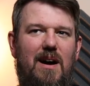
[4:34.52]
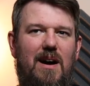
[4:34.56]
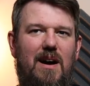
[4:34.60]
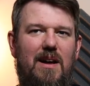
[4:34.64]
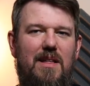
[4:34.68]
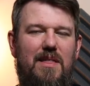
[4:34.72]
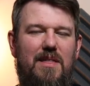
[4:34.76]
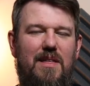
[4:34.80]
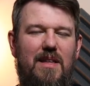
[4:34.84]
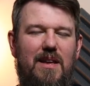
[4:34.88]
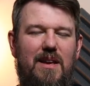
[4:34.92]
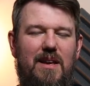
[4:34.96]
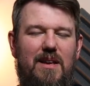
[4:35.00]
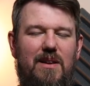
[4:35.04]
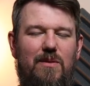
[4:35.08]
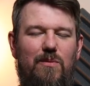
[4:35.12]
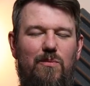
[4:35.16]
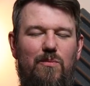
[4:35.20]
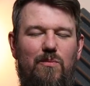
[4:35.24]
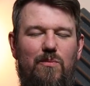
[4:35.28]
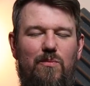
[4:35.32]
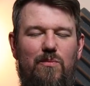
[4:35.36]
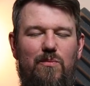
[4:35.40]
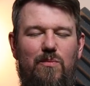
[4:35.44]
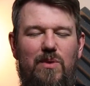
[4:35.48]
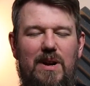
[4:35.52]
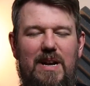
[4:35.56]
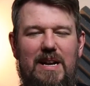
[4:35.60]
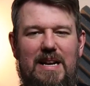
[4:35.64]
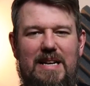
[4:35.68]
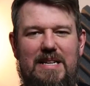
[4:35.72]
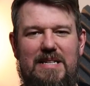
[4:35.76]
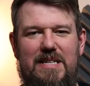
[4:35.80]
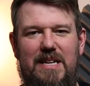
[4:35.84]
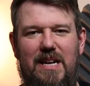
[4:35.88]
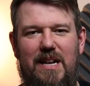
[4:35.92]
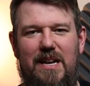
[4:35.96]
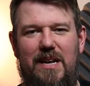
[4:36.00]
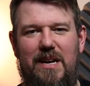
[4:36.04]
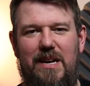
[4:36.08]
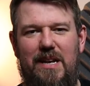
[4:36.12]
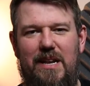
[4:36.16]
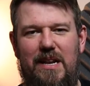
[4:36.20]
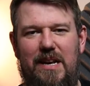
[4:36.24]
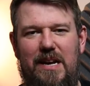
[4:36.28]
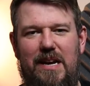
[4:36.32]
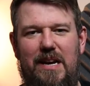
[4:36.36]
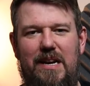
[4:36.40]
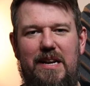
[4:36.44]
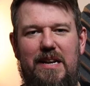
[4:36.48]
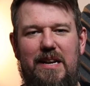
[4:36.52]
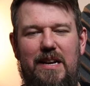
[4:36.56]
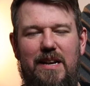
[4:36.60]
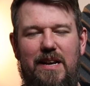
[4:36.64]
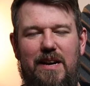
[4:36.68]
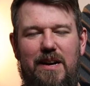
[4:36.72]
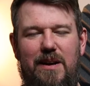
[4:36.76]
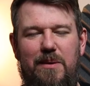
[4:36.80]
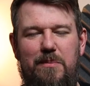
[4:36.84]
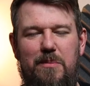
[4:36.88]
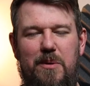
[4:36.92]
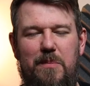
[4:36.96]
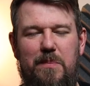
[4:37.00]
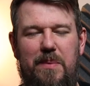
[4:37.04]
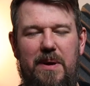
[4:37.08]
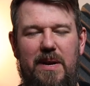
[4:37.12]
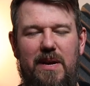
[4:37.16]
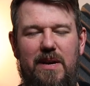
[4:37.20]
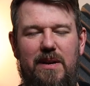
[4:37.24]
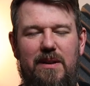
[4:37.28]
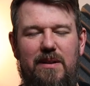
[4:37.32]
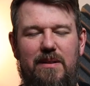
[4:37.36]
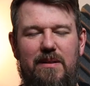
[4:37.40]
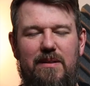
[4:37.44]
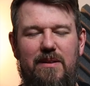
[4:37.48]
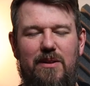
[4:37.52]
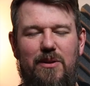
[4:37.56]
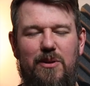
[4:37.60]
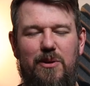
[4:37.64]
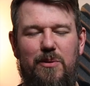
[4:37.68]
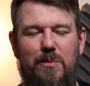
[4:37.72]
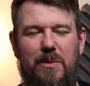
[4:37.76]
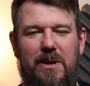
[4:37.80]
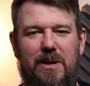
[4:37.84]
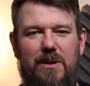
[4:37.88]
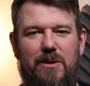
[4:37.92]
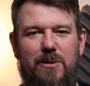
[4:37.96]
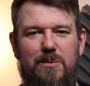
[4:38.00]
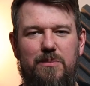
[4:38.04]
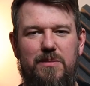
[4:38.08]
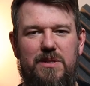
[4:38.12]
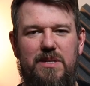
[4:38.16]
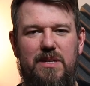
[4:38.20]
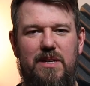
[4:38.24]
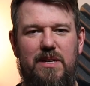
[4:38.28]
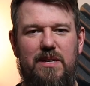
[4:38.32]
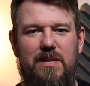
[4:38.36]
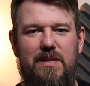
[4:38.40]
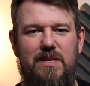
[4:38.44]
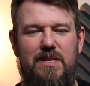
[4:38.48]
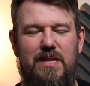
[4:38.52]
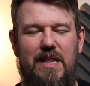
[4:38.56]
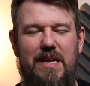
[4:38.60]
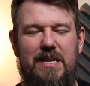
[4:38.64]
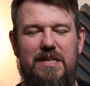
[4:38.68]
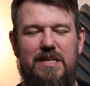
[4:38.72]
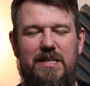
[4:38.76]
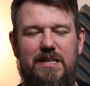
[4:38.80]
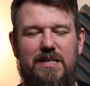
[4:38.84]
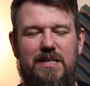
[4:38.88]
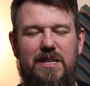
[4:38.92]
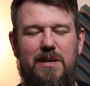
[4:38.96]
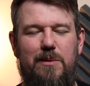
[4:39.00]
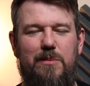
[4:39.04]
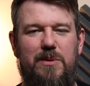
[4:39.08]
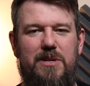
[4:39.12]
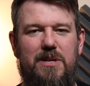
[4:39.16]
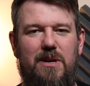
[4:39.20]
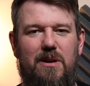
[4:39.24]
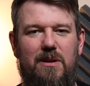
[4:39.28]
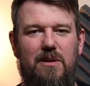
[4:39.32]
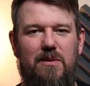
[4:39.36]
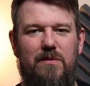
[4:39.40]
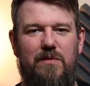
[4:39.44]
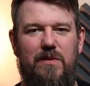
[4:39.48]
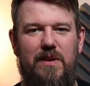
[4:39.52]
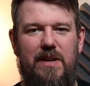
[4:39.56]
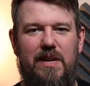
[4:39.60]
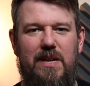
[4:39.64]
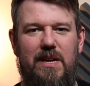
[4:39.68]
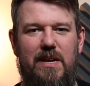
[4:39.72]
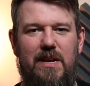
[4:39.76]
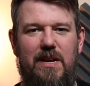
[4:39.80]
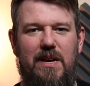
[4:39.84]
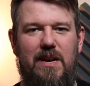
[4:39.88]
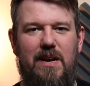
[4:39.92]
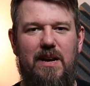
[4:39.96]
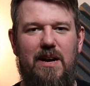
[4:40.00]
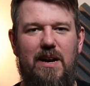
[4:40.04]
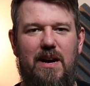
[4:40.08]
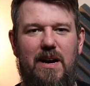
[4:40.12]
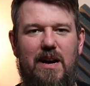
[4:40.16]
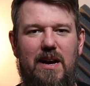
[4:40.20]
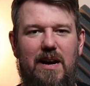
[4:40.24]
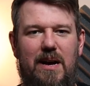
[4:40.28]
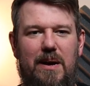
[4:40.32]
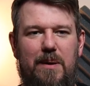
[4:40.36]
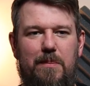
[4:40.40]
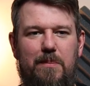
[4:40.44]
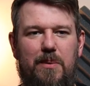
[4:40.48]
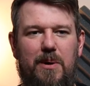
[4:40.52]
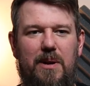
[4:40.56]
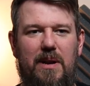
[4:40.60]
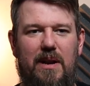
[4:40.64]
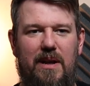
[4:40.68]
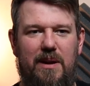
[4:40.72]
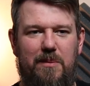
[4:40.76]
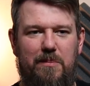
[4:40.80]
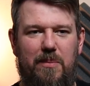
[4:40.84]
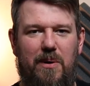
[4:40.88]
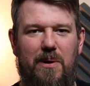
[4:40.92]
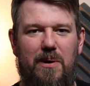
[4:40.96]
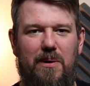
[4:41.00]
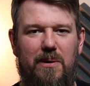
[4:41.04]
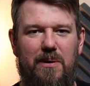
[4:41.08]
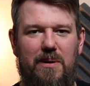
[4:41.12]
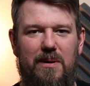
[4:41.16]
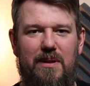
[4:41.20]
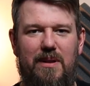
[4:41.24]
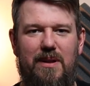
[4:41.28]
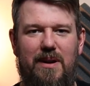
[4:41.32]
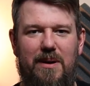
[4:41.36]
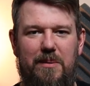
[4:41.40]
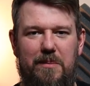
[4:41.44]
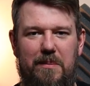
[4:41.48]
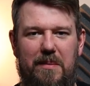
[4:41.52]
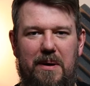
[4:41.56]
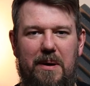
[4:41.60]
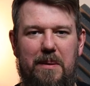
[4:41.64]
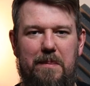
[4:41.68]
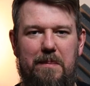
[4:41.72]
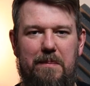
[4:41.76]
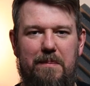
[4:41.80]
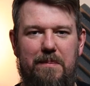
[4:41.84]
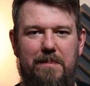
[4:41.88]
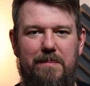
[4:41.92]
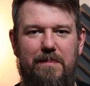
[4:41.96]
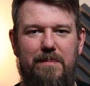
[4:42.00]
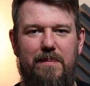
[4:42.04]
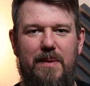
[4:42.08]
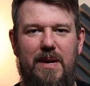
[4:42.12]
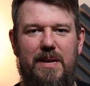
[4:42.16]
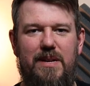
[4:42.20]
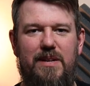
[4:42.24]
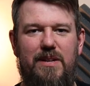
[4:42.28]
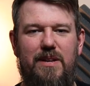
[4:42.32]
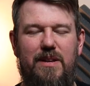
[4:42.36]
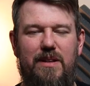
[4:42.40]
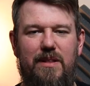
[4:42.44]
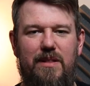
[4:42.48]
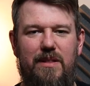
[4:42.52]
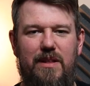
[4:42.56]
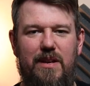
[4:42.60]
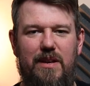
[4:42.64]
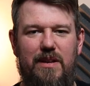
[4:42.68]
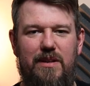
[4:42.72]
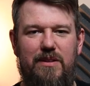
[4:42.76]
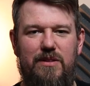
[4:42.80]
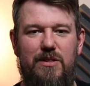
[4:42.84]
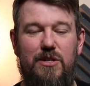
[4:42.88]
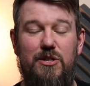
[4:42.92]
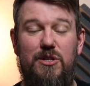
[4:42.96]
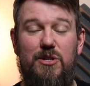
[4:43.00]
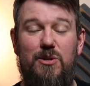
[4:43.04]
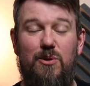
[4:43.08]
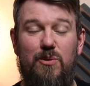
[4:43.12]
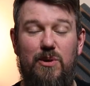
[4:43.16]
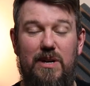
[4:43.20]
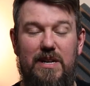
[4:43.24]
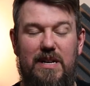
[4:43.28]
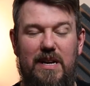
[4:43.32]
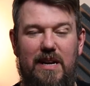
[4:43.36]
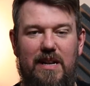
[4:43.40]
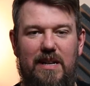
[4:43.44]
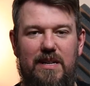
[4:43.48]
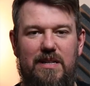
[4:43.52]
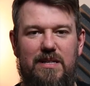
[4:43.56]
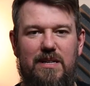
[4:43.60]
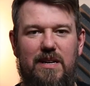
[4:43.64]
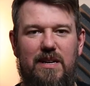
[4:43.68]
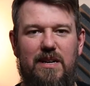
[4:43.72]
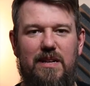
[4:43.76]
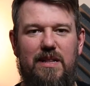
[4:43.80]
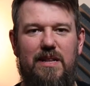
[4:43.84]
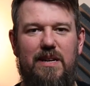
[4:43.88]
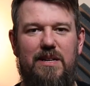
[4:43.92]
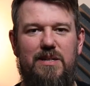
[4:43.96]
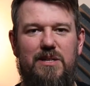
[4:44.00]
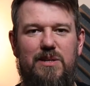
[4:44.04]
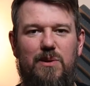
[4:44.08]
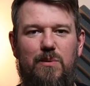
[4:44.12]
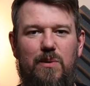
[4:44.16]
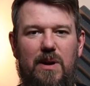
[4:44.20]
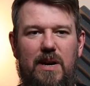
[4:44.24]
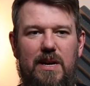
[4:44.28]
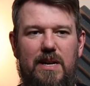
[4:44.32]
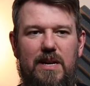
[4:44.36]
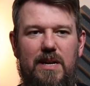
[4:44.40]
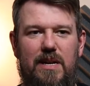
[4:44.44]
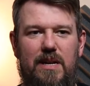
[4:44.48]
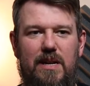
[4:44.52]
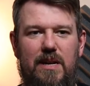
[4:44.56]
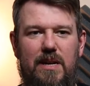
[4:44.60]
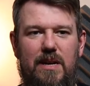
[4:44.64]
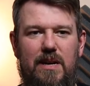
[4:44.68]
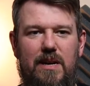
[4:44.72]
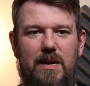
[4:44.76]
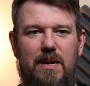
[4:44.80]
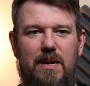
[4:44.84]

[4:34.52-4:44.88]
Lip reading: I think realistically, I'm a big nerd when it comes to things like cinematography. But like Paul, I'm into the storytelling side of things, the writing.